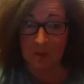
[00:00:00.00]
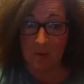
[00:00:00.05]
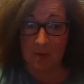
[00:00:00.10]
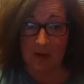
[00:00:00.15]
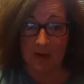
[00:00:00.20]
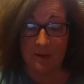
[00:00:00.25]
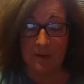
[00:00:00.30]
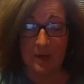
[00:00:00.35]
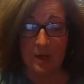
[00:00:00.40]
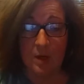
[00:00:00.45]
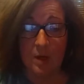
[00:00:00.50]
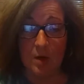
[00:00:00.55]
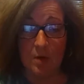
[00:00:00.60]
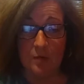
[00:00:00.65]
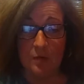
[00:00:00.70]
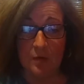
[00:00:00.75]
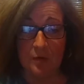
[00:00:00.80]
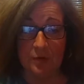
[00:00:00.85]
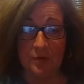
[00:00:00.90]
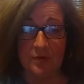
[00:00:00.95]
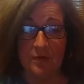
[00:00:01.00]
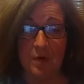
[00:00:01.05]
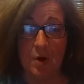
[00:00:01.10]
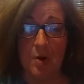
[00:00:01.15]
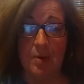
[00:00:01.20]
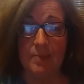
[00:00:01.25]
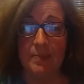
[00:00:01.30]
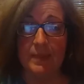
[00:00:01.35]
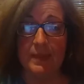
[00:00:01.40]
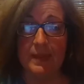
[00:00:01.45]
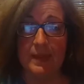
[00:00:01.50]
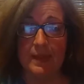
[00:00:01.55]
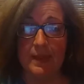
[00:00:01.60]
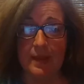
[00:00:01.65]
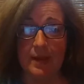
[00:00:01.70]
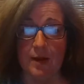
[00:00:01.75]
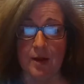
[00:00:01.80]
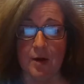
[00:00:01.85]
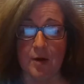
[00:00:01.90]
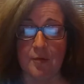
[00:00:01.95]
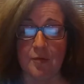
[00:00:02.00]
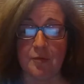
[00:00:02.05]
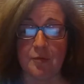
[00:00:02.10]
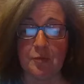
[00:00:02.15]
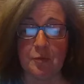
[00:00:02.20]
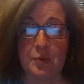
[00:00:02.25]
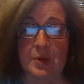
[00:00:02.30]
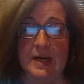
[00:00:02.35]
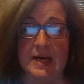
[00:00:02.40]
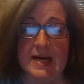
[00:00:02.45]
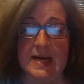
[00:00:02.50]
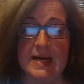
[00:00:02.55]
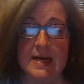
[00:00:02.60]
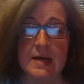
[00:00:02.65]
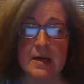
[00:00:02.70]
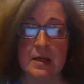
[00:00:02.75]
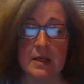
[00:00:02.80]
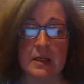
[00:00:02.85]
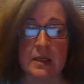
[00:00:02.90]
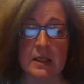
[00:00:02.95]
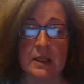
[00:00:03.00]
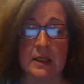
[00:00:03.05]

Okay, first of all, a free